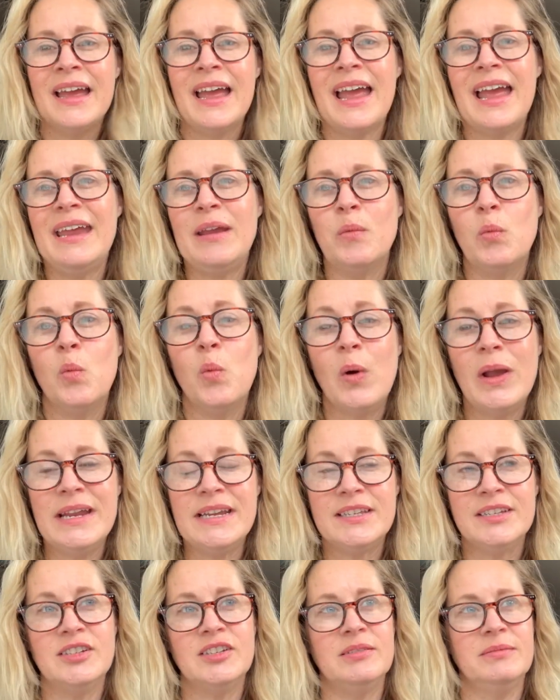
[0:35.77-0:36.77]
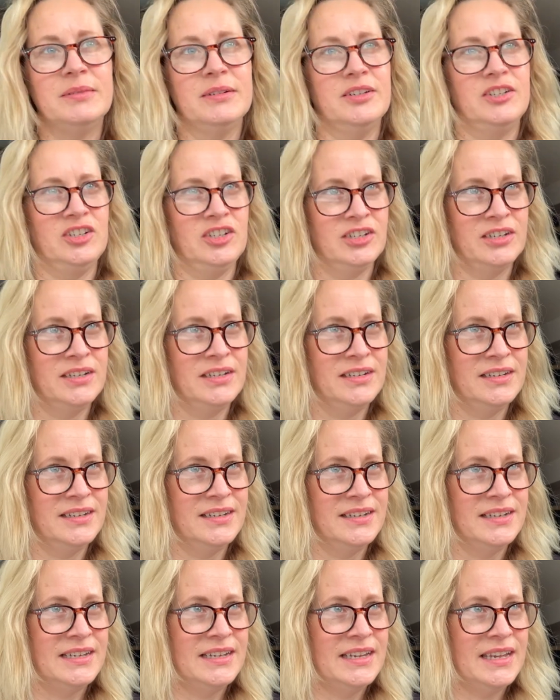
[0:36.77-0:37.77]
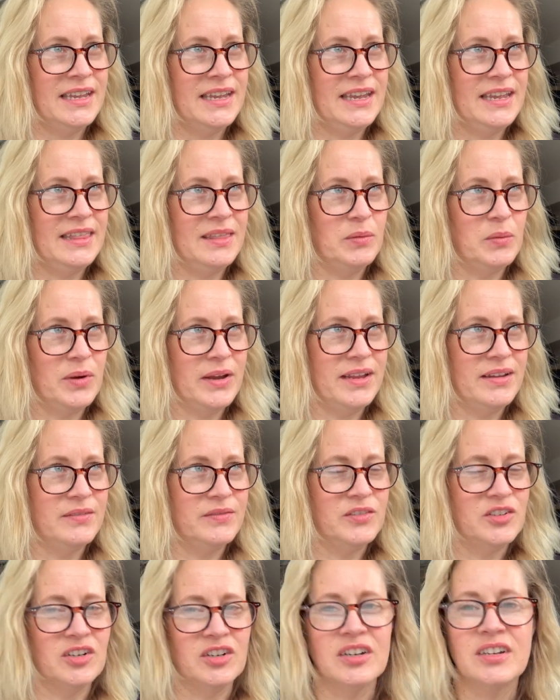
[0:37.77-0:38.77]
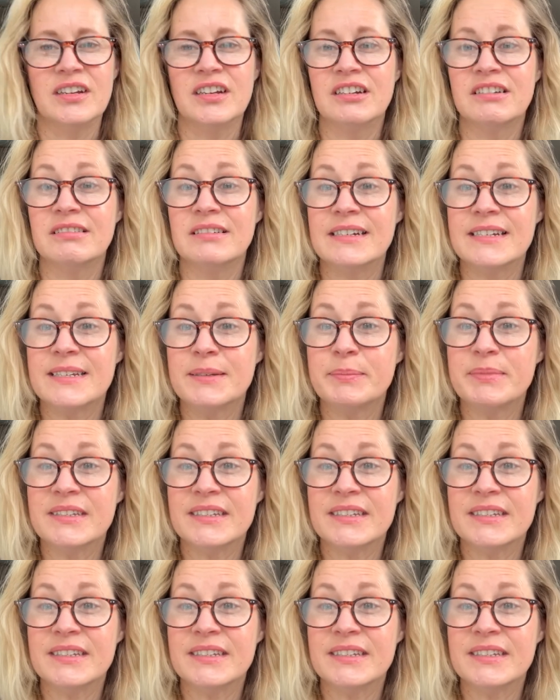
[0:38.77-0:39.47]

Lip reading: Ate way too much in the way of chocolate and crisps.